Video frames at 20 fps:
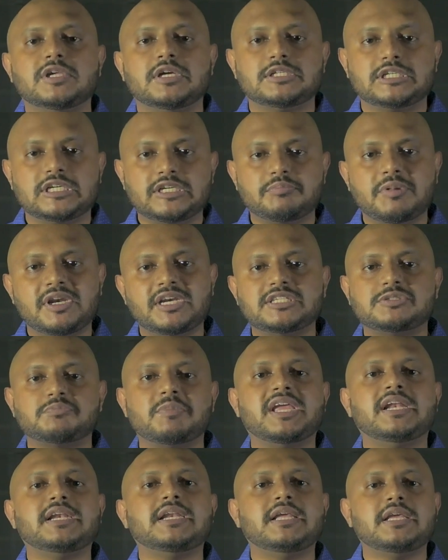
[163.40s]
Treatment is
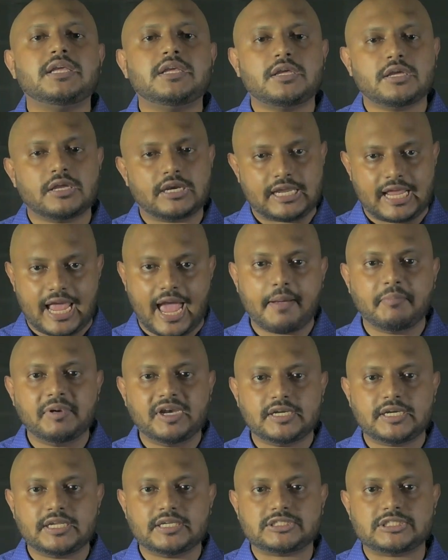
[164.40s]
mainly
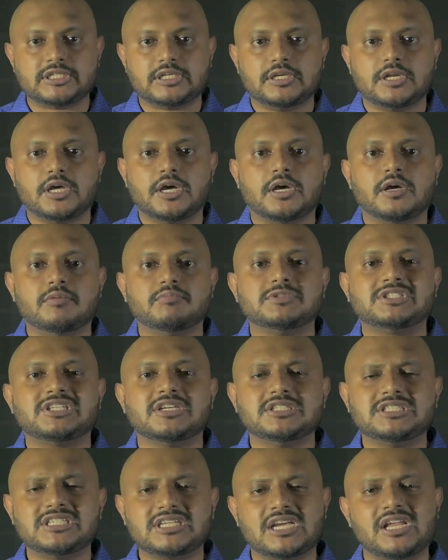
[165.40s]
rehabilitation.
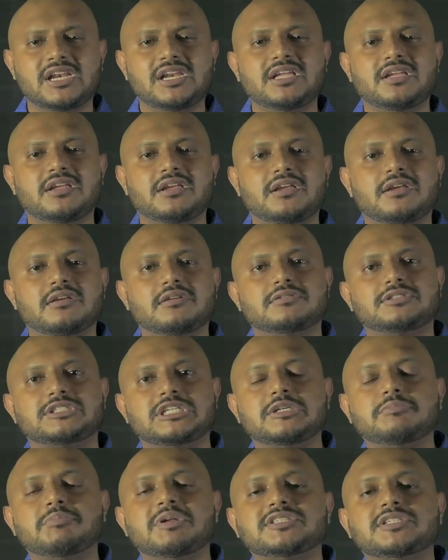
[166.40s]
Surgical
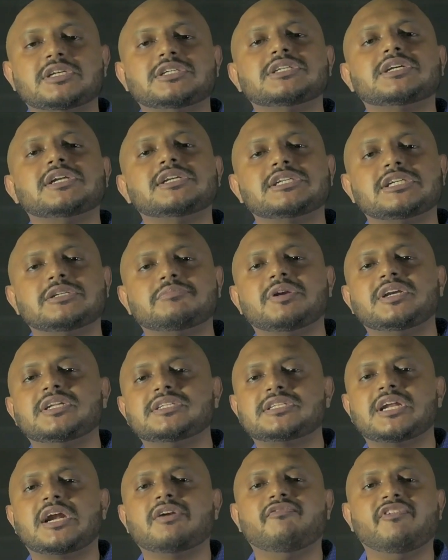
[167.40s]
treatment is
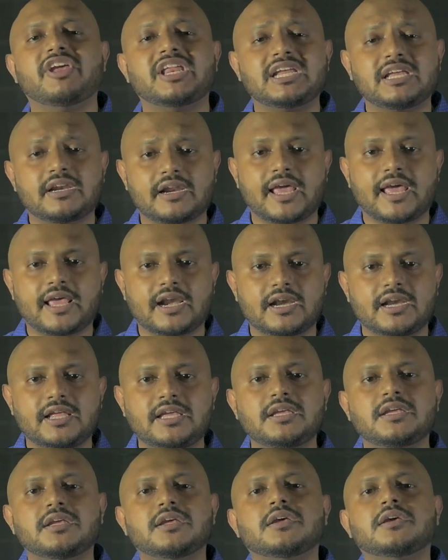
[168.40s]
done very rarely.
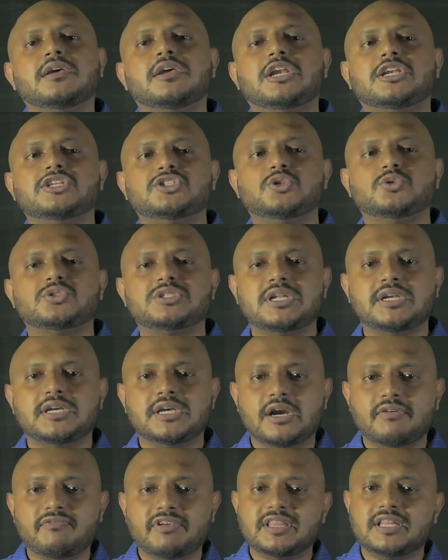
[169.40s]
It is usually
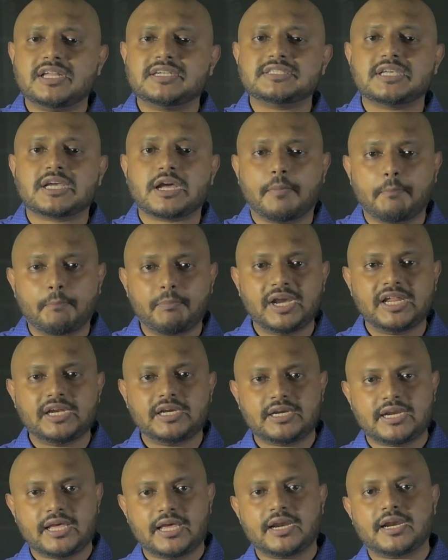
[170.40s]
done when there is a complete
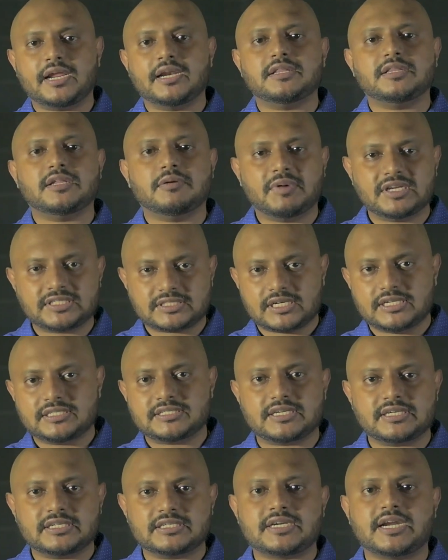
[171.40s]
tear and the muscle is
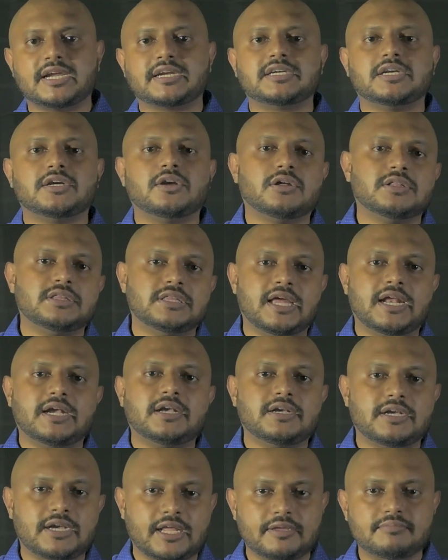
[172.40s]
retracted. On
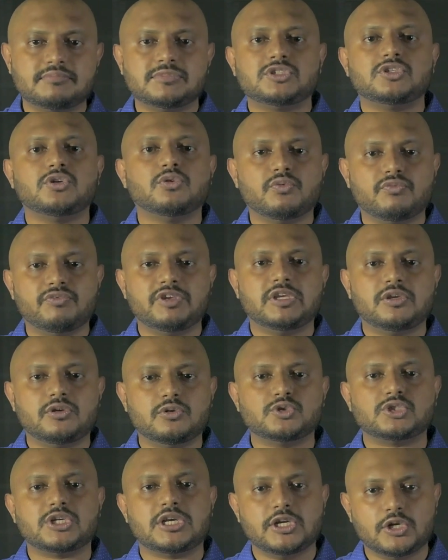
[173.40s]
that times we
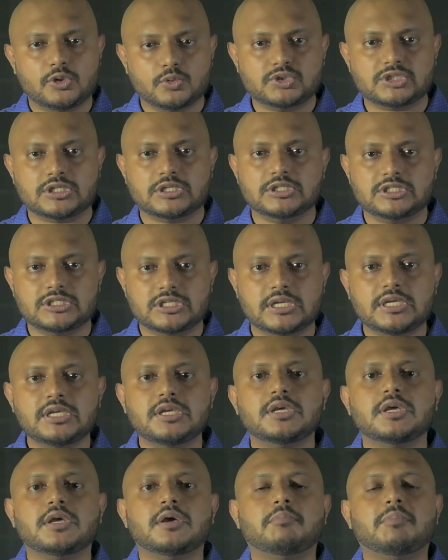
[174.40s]
usually do surgery,
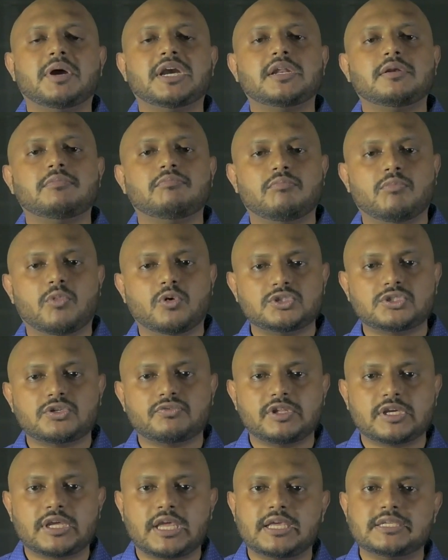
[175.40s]
but in most of
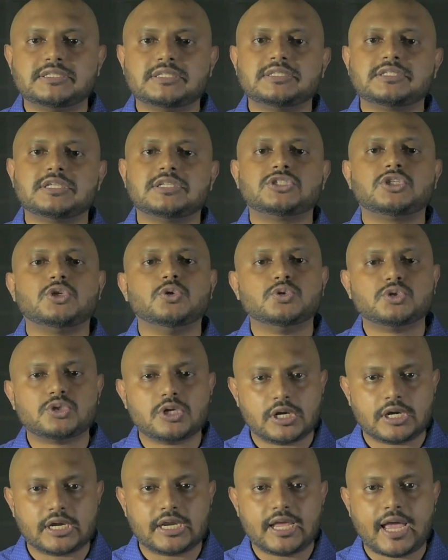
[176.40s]
the cases it's usual
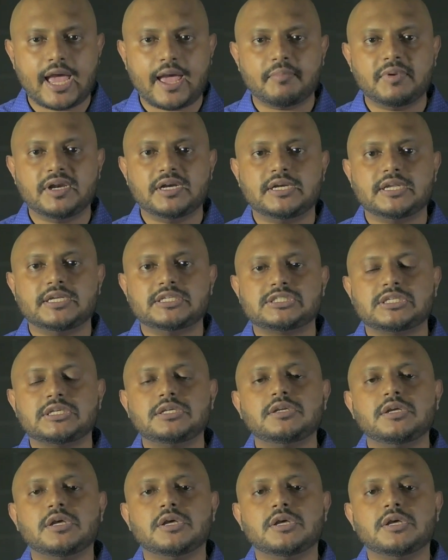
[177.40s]
rehabilitation.